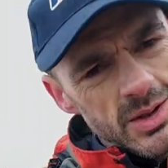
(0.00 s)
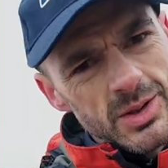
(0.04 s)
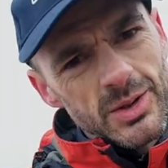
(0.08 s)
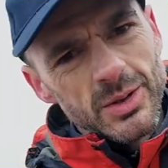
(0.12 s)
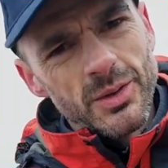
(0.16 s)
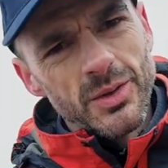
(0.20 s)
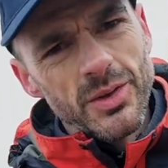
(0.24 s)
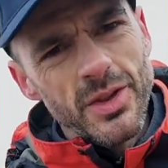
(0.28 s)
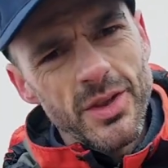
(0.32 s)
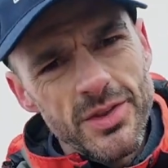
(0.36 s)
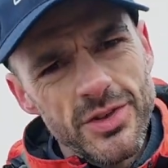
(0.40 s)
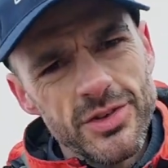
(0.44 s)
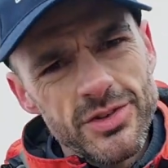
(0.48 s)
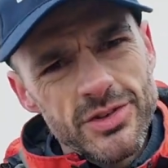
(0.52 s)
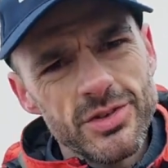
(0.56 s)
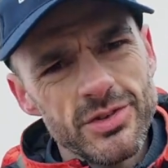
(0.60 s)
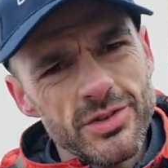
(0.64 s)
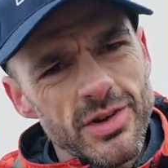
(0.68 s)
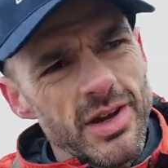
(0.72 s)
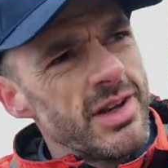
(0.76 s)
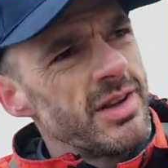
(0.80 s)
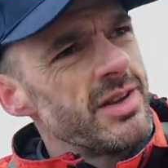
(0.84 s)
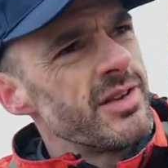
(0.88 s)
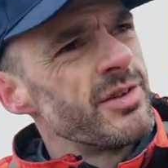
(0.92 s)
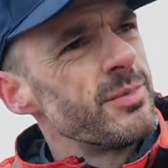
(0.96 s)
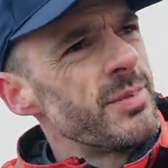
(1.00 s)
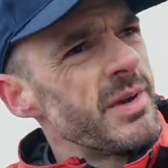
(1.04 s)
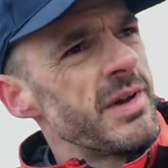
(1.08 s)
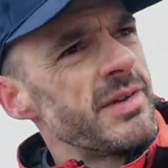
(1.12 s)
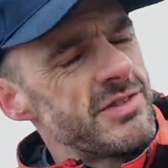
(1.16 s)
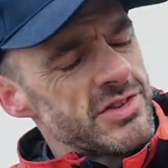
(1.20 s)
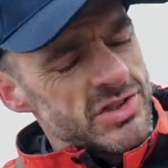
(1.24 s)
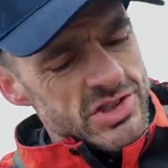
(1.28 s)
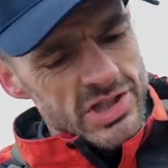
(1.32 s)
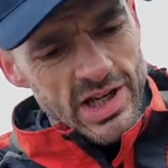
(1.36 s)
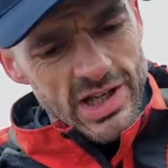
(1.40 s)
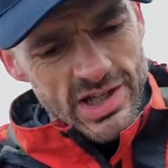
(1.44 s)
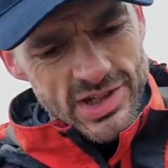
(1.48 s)
Although the terrain is a bit of a
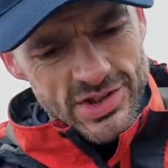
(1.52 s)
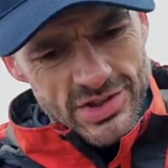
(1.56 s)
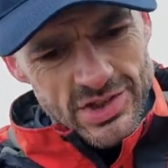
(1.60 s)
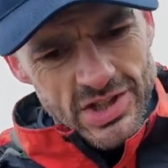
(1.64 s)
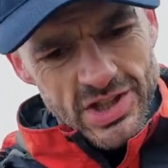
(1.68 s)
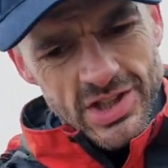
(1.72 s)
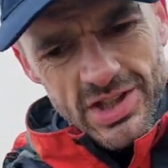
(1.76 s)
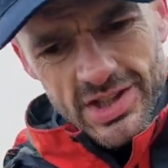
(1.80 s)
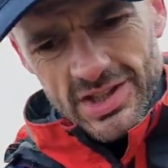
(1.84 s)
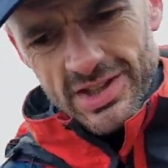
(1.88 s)
challenge.